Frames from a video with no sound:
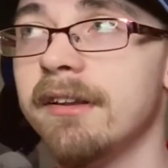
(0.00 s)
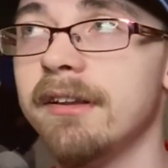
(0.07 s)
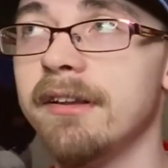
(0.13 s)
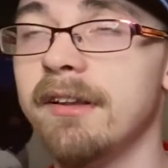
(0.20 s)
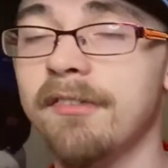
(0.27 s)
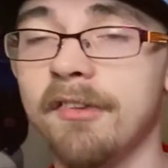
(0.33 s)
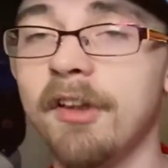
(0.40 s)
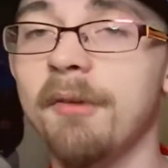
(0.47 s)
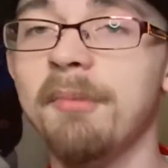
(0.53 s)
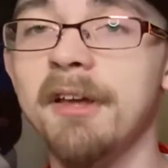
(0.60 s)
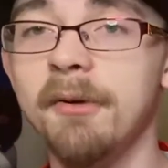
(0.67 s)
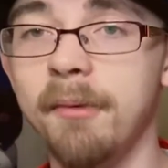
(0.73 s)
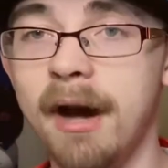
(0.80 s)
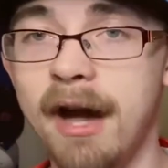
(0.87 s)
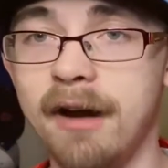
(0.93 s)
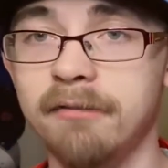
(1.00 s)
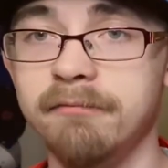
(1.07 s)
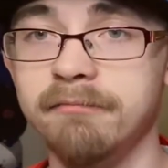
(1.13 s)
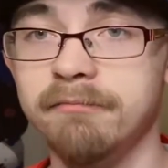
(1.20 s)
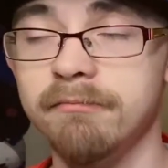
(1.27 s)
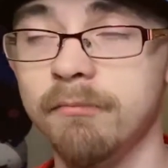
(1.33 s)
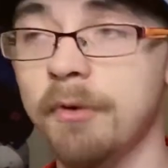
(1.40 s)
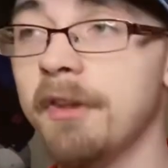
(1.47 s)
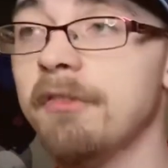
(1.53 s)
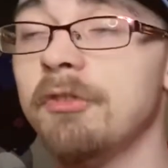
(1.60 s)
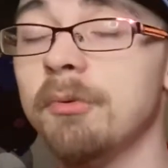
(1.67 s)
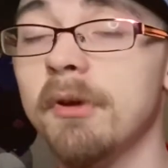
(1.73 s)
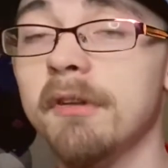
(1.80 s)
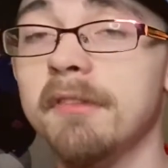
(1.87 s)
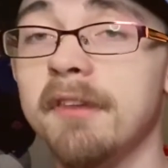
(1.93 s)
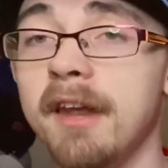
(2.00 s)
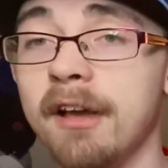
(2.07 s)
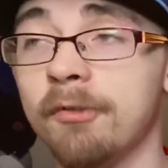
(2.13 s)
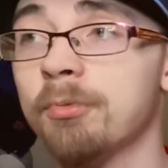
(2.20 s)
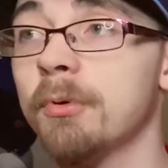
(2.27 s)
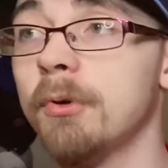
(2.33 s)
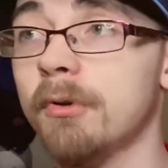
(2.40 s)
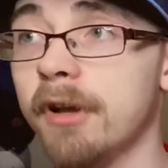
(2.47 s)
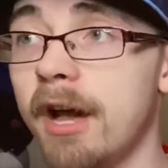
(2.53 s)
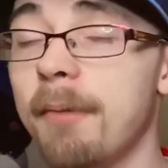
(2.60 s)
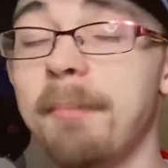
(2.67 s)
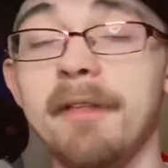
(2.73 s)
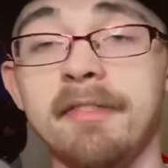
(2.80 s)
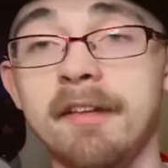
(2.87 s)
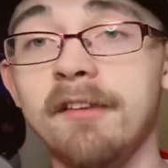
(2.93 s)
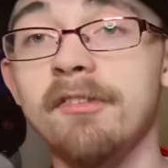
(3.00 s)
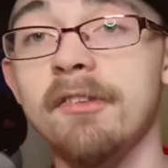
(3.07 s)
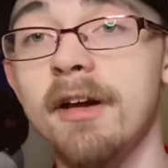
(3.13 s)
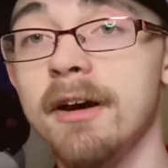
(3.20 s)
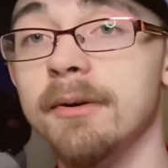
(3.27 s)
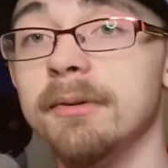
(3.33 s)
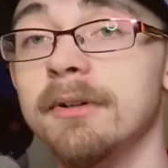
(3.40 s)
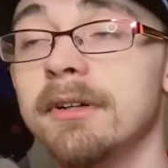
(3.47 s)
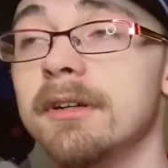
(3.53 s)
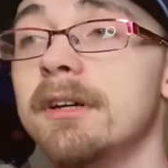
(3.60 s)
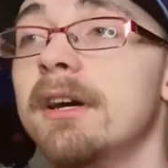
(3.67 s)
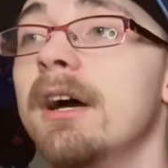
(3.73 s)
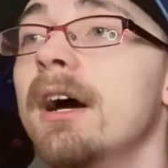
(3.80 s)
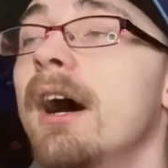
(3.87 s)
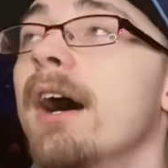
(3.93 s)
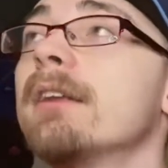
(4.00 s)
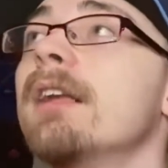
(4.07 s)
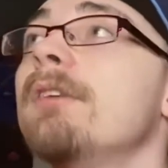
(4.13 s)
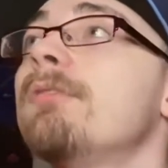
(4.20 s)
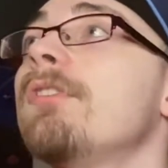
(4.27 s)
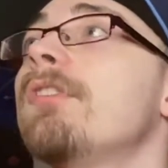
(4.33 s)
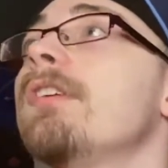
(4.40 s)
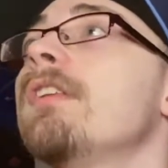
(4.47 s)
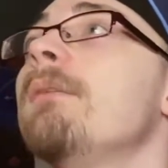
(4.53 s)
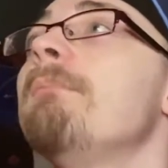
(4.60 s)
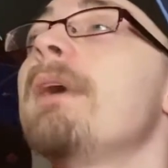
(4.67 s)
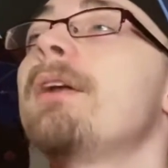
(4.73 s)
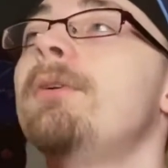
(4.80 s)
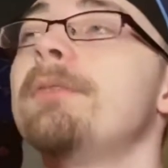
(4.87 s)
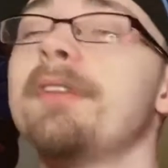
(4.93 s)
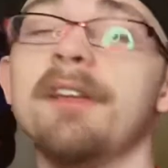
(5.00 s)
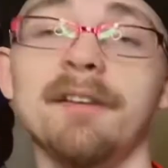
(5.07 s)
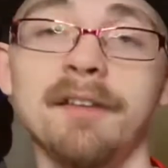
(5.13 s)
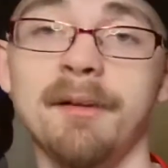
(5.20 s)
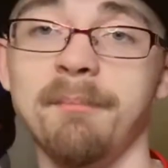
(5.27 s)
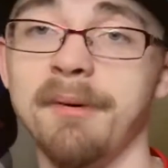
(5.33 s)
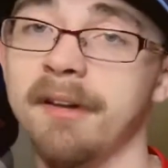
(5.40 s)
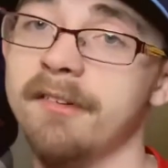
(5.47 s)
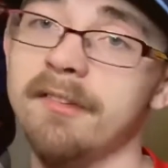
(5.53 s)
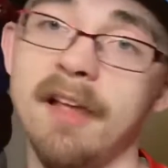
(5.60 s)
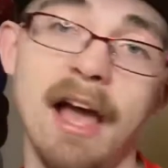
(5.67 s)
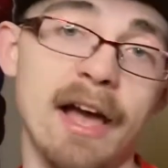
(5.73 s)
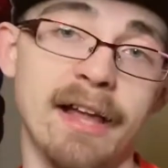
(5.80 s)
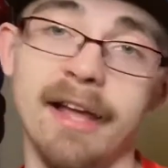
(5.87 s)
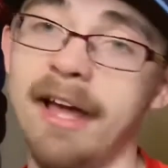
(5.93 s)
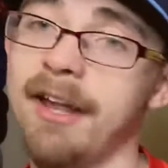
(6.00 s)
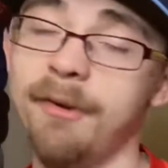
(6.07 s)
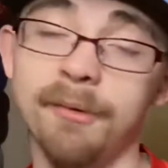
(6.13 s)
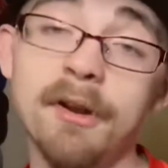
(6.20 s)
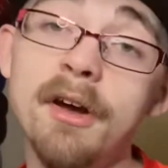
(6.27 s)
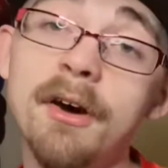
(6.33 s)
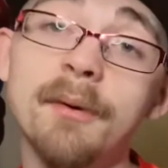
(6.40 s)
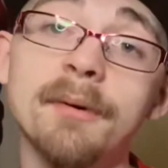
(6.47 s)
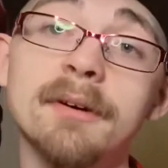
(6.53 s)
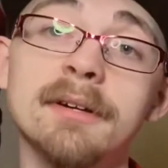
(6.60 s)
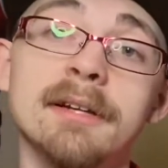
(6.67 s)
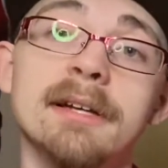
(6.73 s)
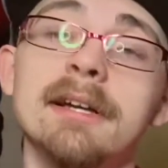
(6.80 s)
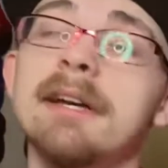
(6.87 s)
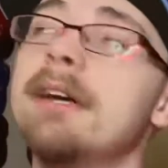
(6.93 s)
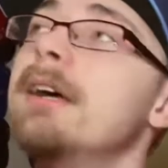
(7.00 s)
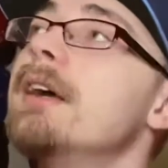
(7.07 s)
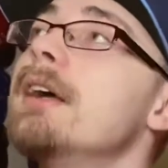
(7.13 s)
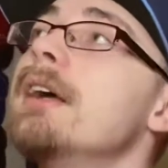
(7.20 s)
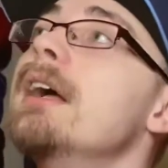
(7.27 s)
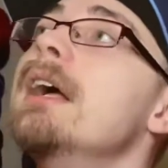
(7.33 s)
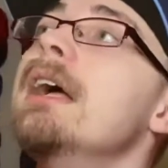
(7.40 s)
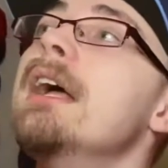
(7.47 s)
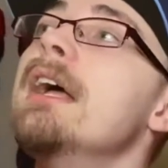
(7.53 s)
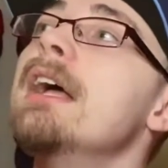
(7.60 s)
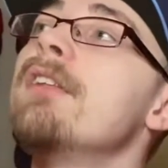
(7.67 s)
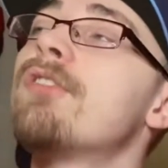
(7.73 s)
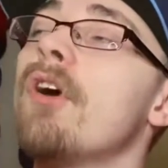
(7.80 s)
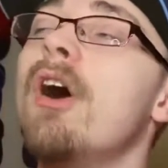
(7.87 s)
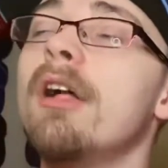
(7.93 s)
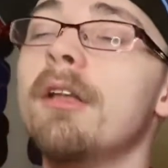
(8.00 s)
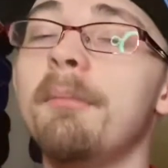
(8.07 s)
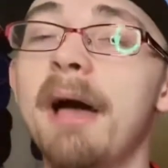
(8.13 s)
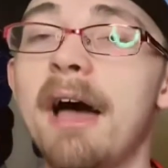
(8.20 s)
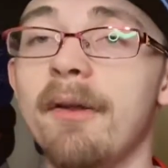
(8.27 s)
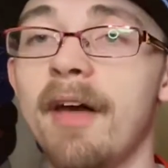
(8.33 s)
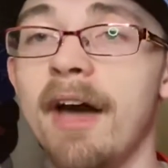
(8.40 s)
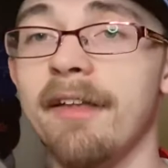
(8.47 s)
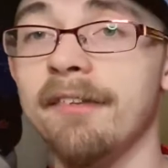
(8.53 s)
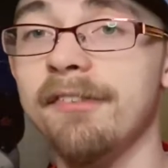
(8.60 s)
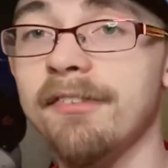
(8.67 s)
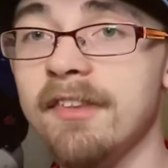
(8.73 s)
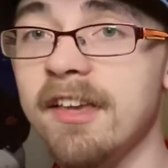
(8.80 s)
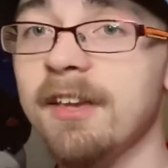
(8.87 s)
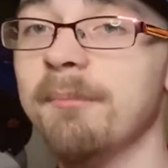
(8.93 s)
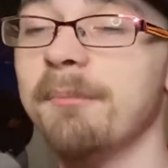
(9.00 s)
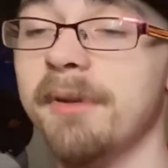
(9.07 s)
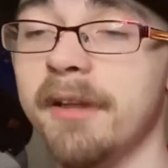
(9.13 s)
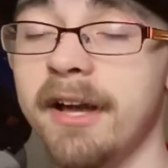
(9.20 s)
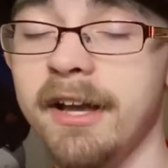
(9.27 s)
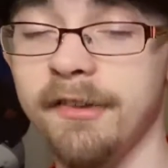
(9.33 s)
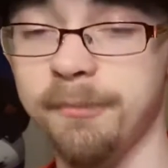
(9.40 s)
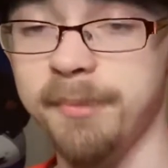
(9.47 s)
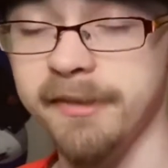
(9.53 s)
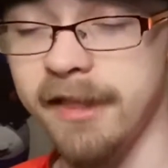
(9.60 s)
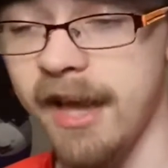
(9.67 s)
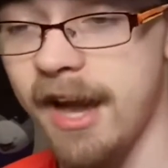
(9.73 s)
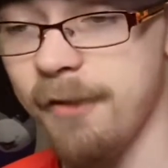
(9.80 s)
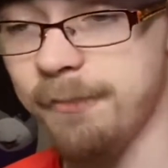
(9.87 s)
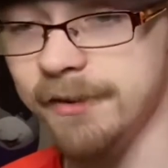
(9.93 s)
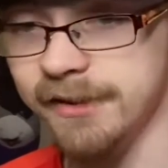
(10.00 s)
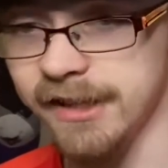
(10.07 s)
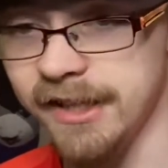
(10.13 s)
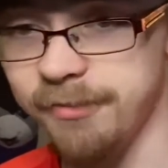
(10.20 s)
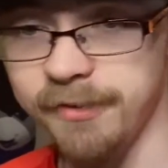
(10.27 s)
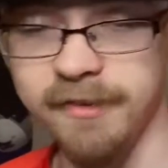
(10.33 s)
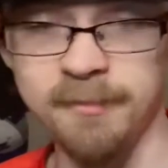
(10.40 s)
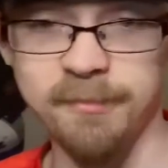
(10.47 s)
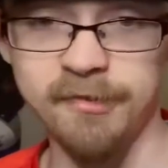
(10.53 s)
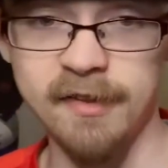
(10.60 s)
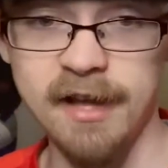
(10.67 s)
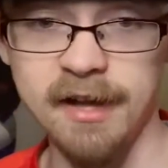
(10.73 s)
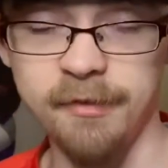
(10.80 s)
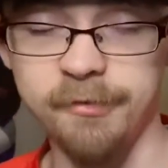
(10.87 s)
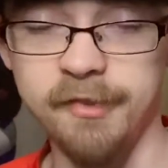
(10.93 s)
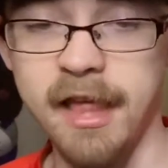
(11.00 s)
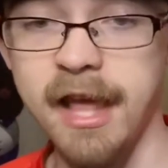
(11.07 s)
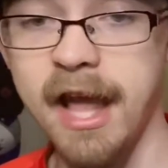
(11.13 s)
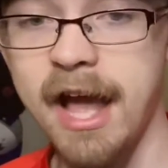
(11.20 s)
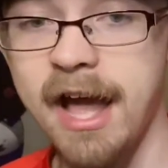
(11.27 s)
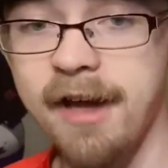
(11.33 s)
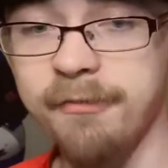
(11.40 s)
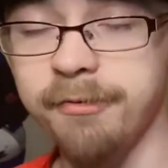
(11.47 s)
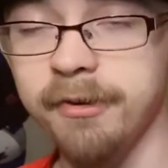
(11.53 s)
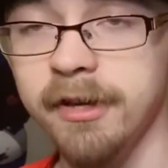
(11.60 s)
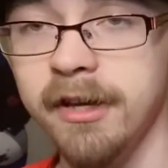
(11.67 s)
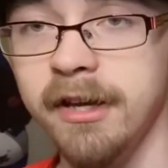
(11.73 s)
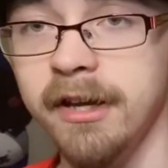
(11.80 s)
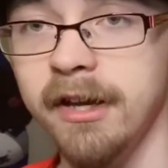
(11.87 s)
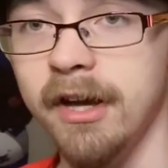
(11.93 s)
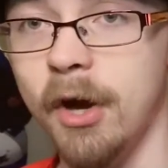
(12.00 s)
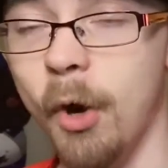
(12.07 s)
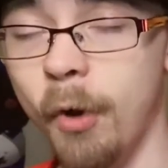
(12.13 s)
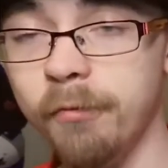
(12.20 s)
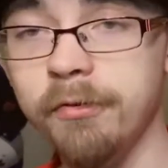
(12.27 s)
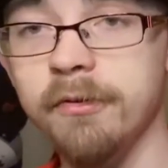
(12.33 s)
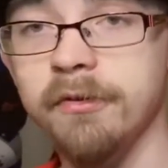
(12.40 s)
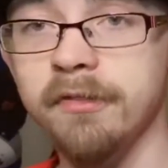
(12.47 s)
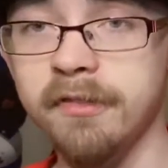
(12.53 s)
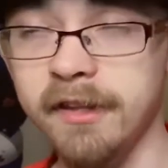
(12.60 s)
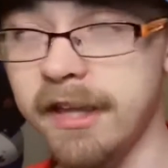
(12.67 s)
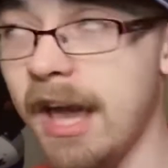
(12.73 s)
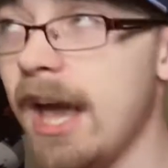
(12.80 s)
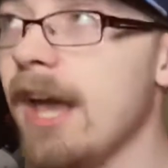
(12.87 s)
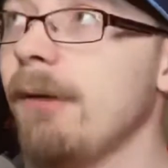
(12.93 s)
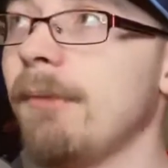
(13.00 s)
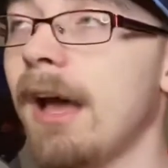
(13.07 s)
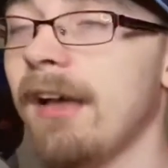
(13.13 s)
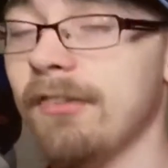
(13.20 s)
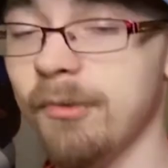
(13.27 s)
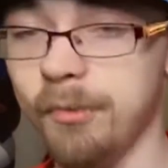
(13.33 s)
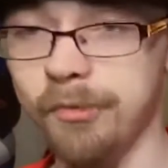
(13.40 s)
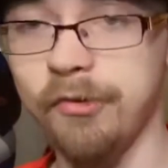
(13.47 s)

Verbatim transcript: it's going to be a while. Will they do good at the next World Cup? I think so. I'd love to see them medal at the Olympics. I don't know. It's all about how this team plays, but they have belief in themselves. They have over the game as it was